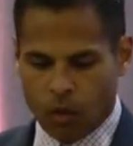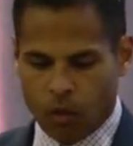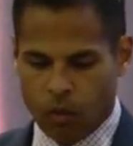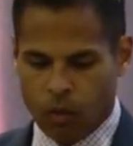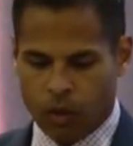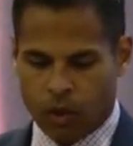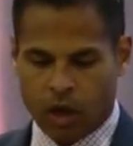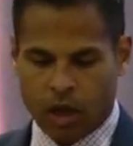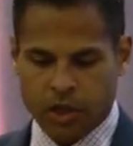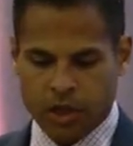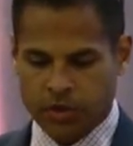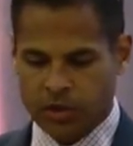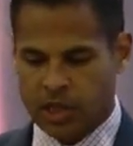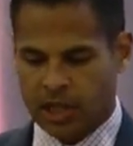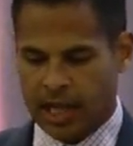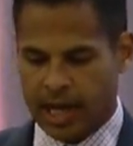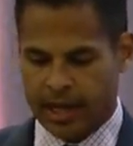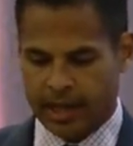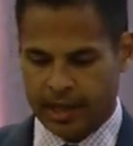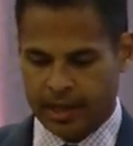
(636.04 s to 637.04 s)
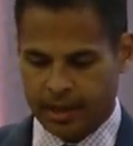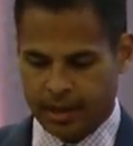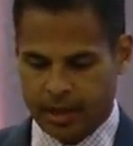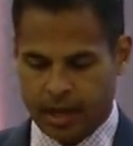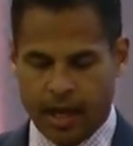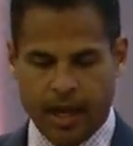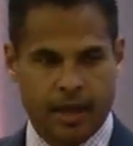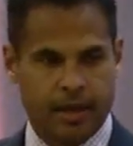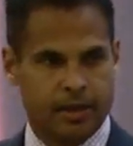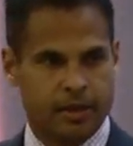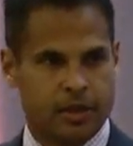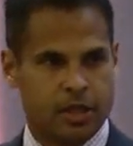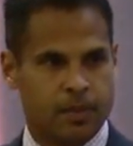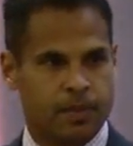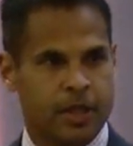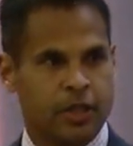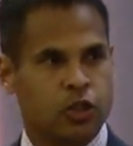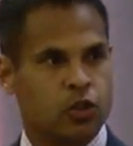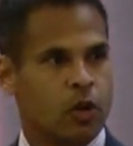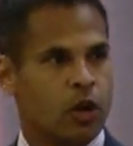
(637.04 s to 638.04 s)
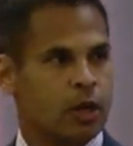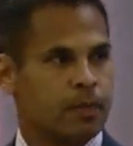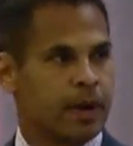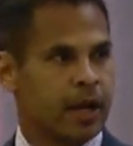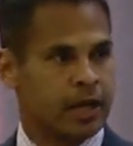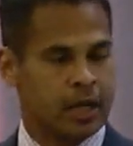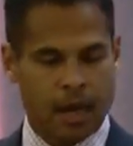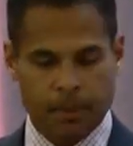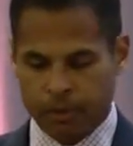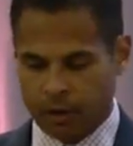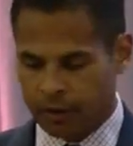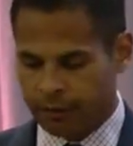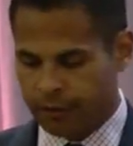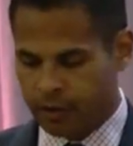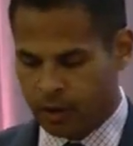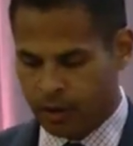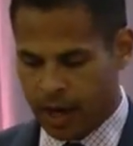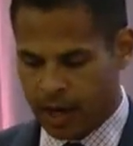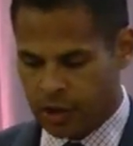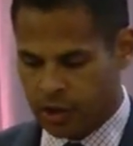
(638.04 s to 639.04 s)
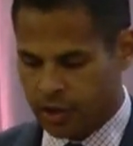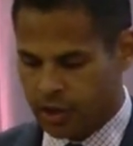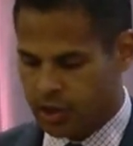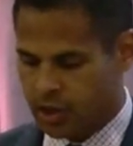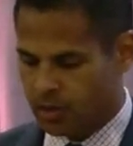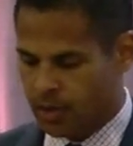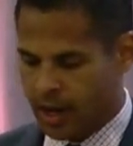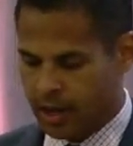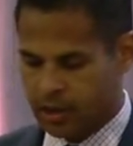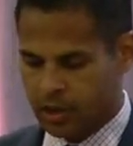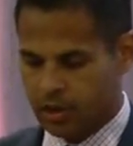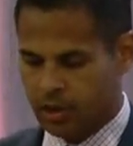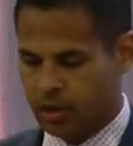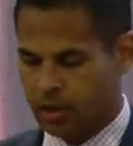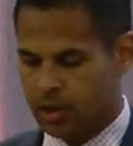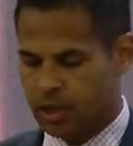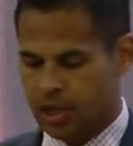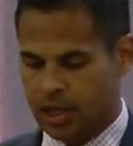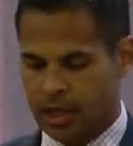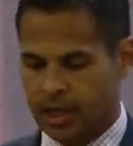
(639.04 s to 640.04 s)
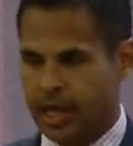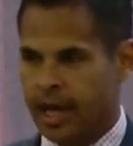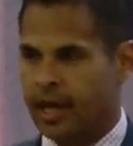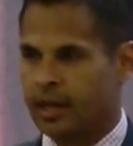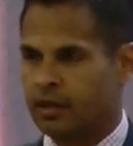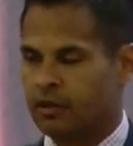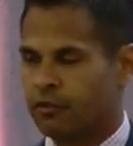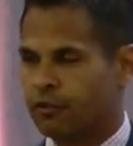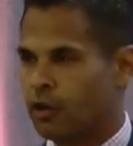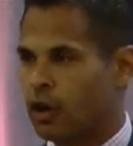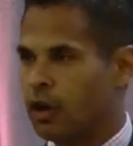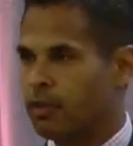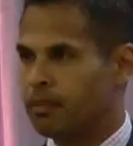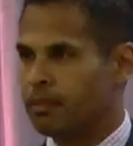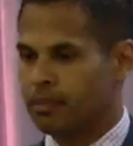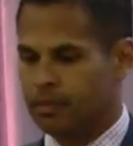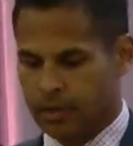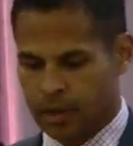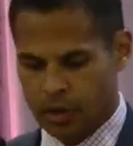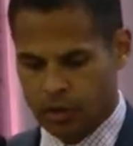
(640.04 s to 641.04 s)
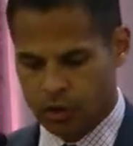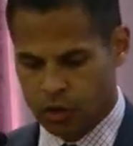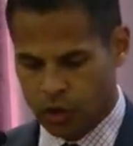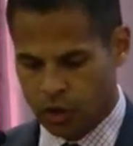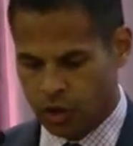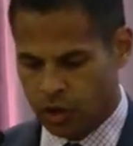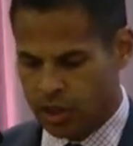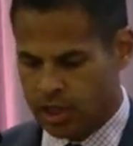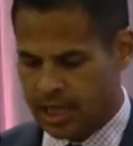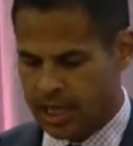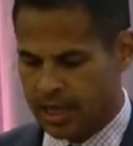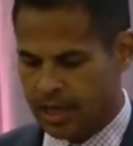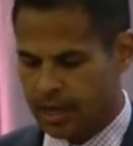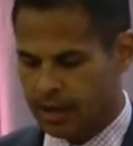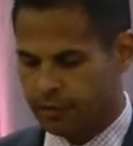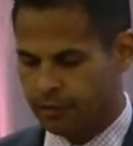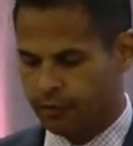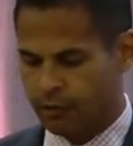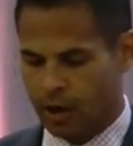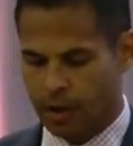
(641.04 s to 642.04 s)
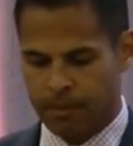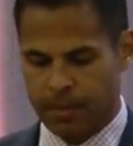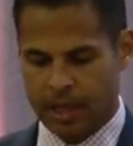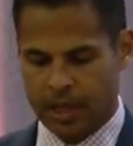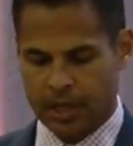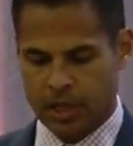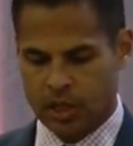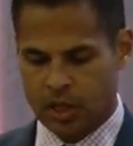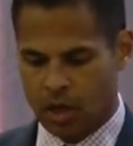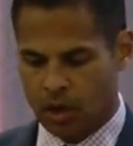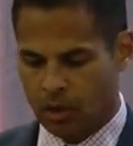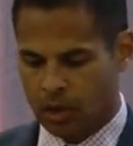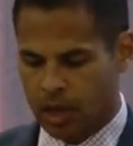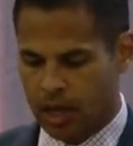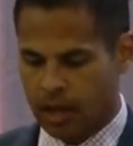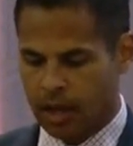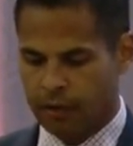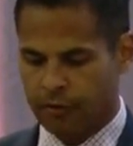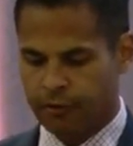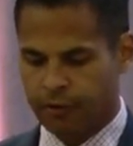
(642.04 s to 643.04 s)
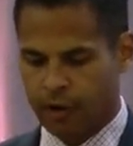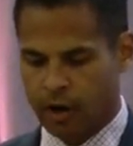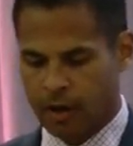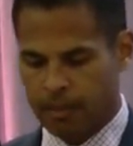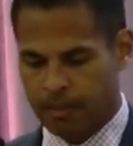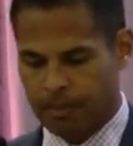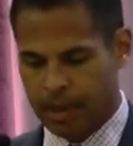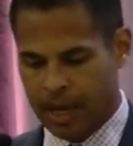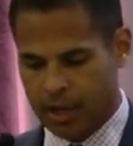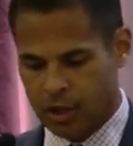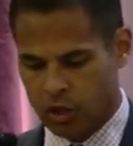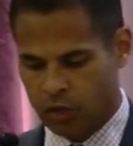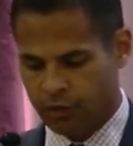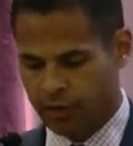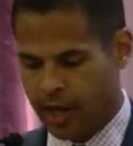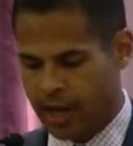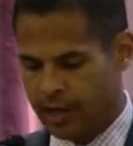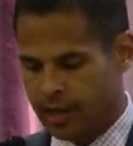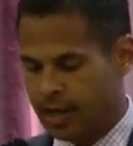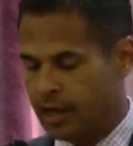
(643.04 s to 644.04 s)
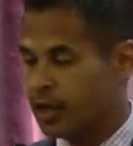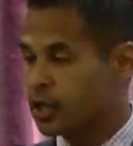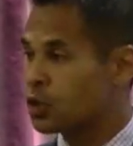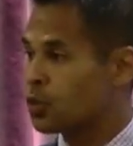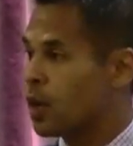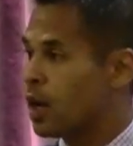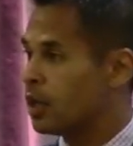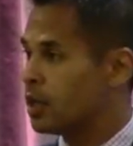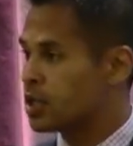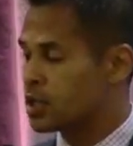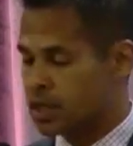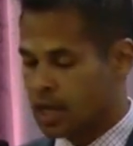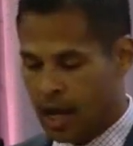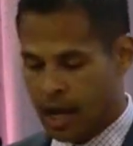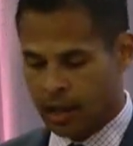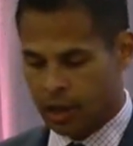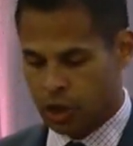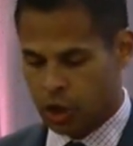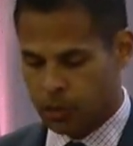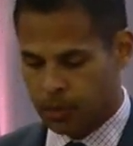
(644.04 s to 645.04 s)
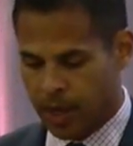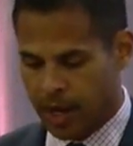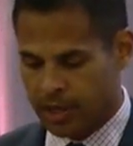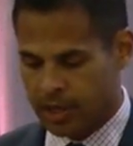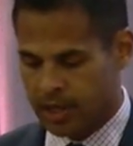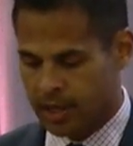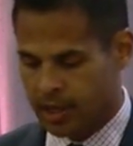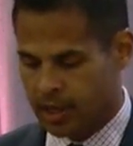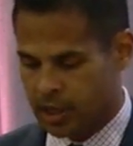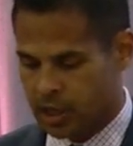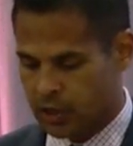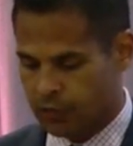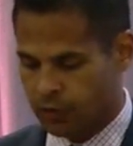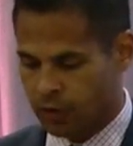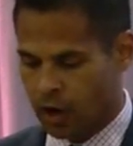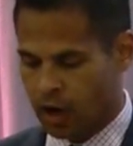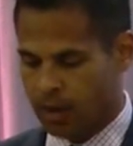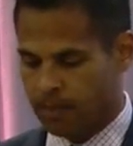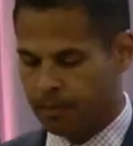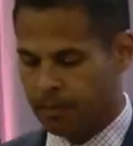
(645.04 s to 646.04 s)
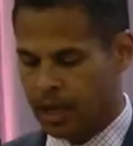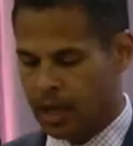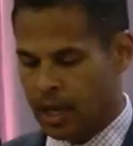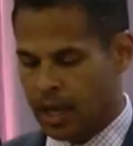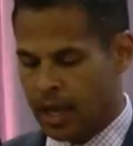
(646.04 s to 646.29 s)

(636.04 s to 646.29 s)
We're also delighted to be joined by a number of corrections directors, again, from New Jersey, from Minnesota, from Pennsylvania, as well as college presidents from